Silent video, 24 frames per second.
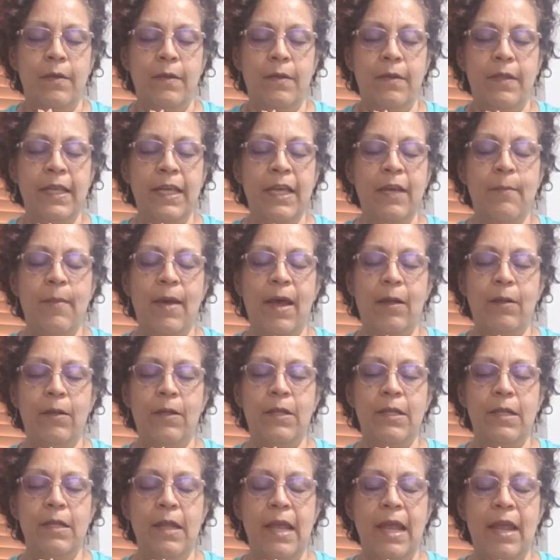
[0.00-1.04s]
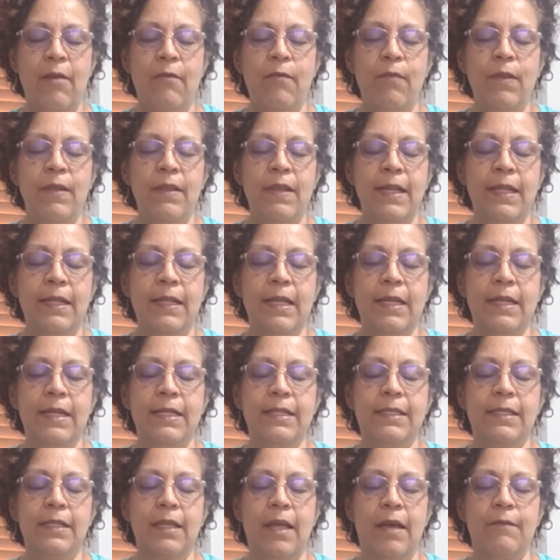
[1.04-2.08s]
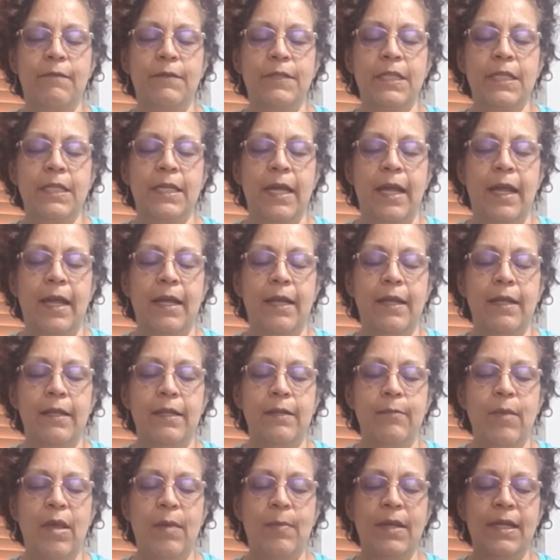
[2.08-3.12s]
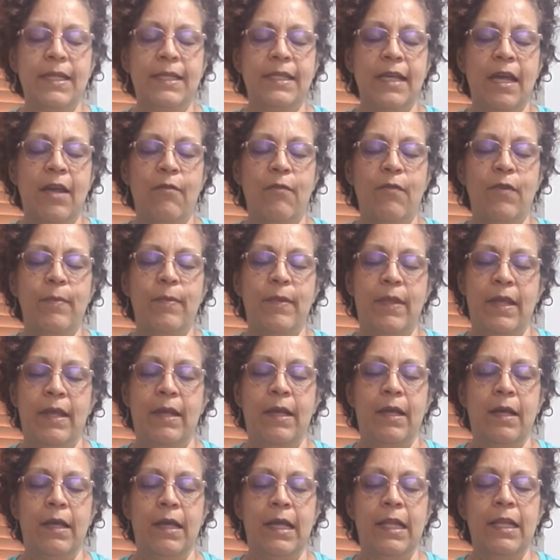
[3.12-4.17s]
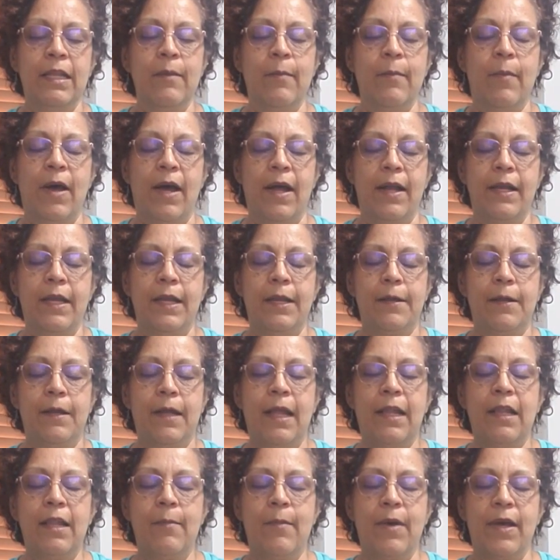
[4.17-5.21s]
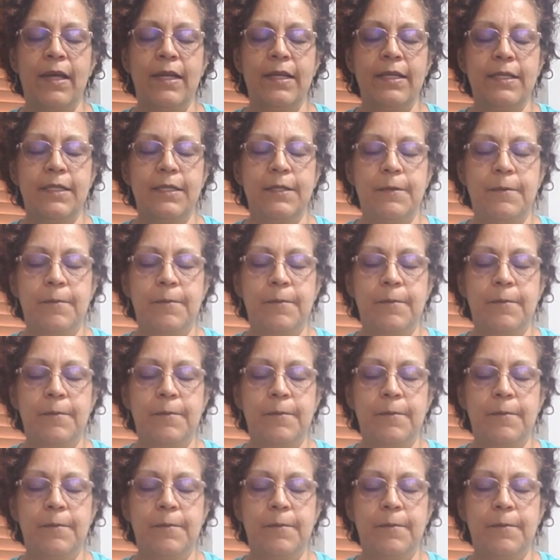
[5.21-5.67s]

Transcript: Think about everything that needs love today. Maybe it's everything in the body and the mind.